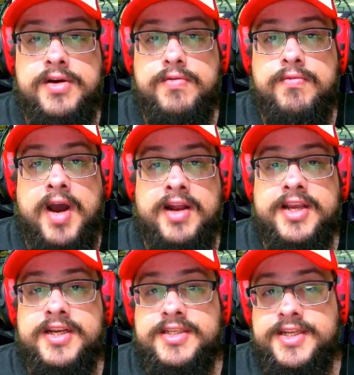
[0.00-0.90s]
while it
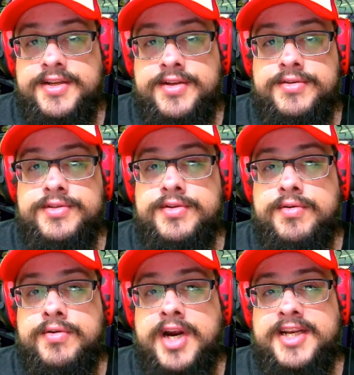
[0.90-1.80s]
continues
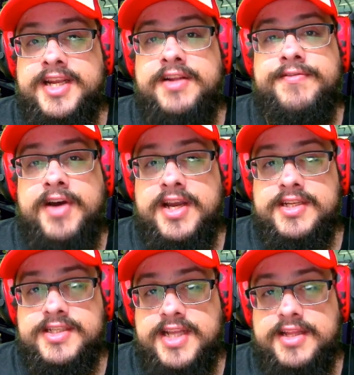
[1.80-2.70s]
or
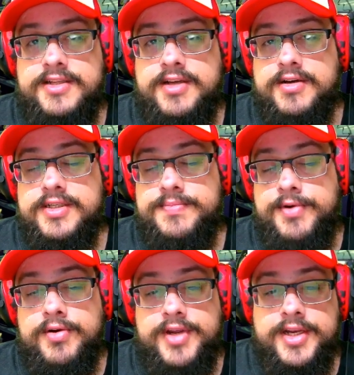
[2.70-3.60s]
identifies that the song is
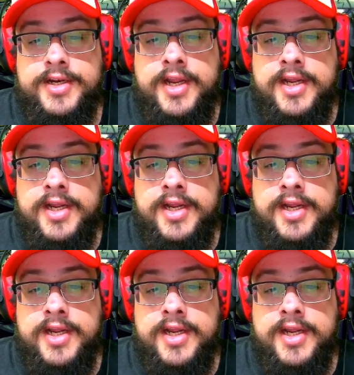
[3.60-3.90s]
broken.